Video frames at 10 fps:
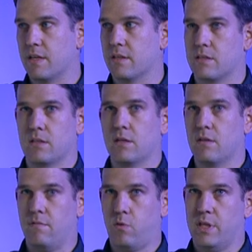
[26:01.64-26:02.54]
things
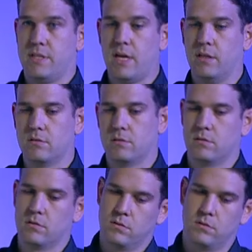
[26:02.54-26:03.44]
for the site.
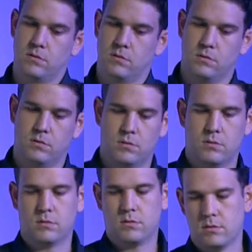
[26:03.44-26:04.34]
Right.
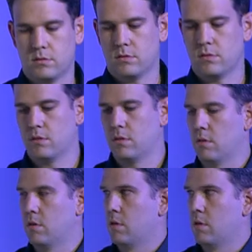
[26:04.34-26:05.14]
So